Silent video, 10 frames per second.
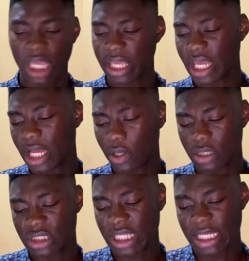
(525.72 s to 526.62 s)
Yeah,
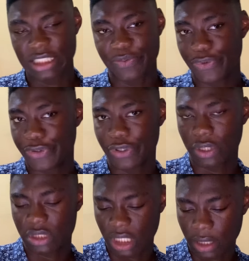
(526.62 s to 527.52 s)
because that's the
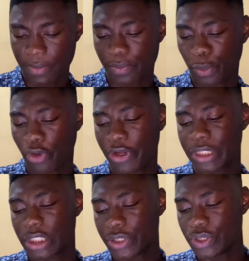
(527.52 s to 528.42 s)
product that I'm
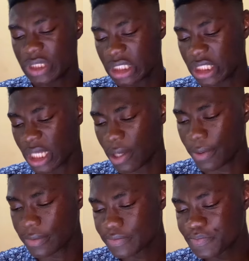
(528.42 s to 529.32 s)
currently using
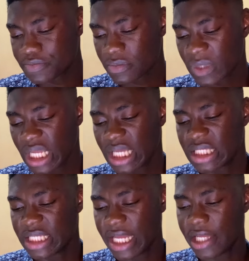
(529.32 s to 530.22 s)
now.
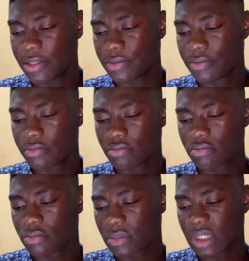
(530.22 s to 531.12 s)
Then
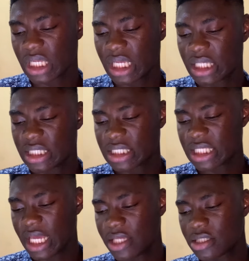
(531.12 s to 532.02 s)
they
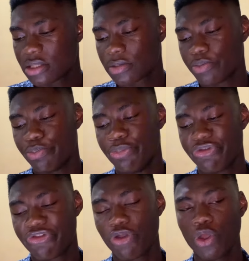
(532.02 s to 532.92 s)
said
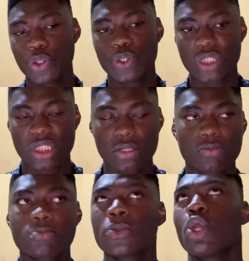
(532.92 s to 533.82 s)
before she recommended